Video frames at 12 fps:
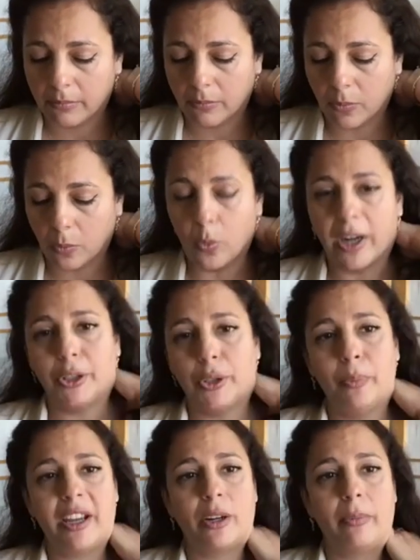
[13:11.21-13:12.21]
what you
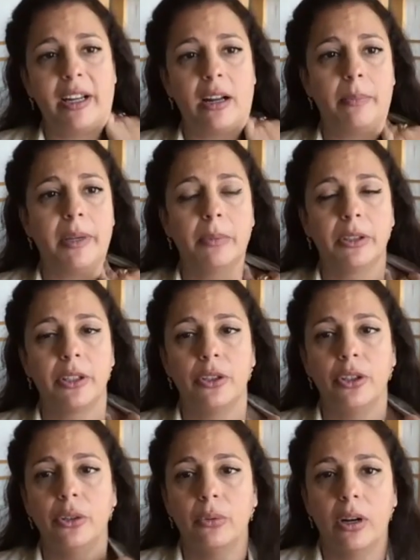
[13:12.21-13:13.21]
may or may not be able to
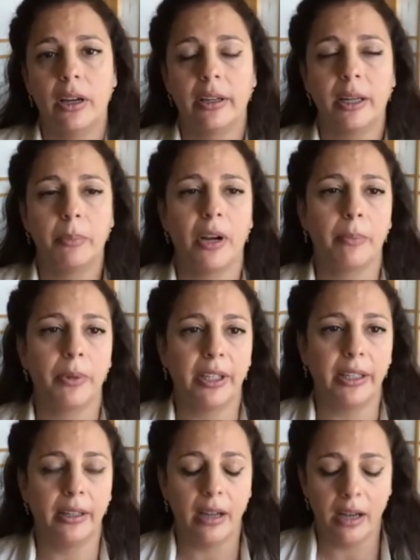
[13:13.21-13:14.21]
do on a
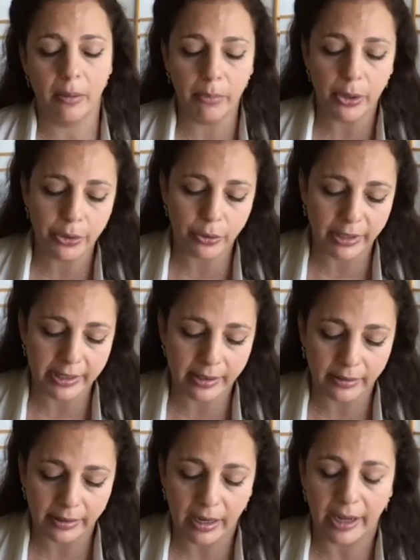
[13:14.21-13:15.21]
property. Most
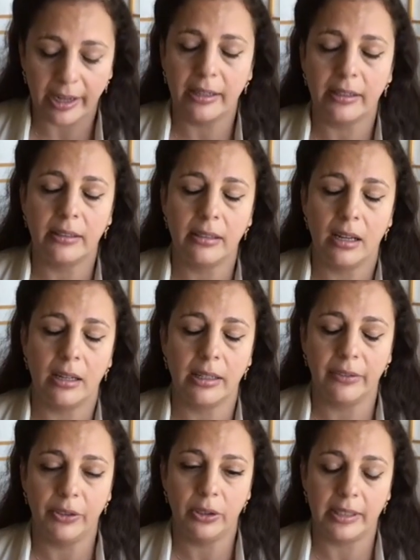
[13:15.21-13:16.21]
recently, I can
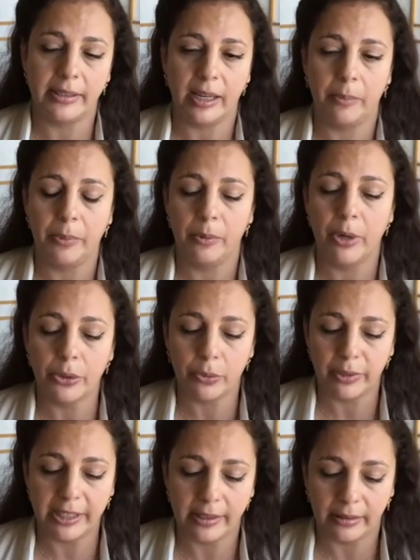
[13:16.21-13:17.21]
give you an example. Most
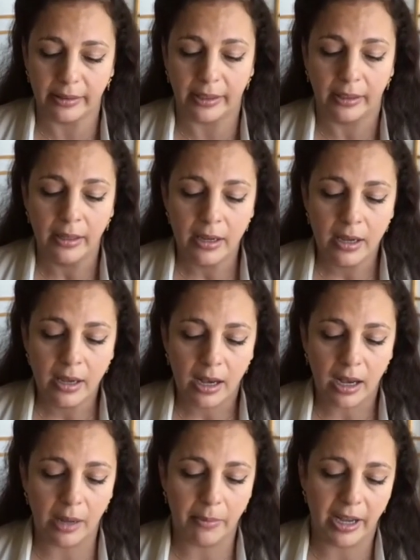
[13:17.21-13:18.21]
recently,
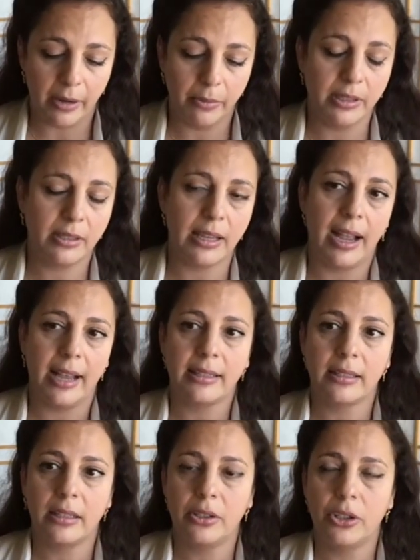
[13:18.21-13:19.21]
I was
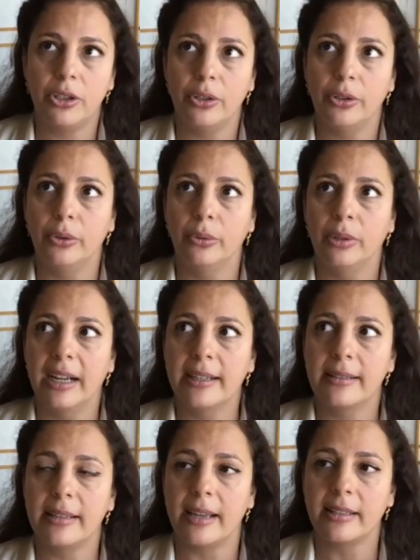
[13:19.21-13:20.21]
asked to
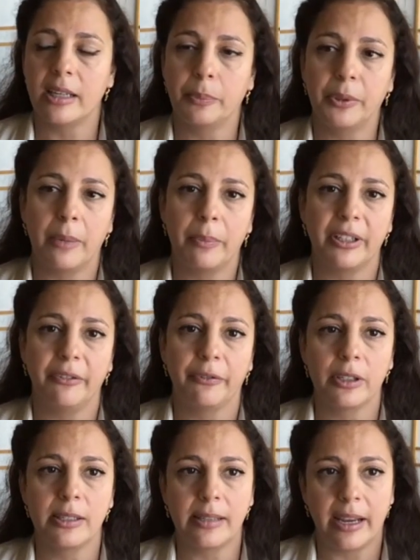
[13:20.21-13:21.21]
assess a property for
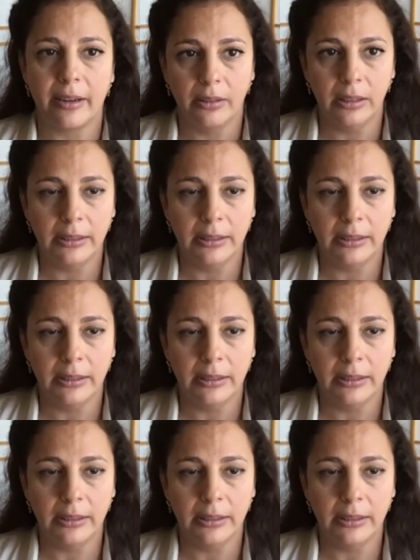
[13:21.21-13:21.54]
sale.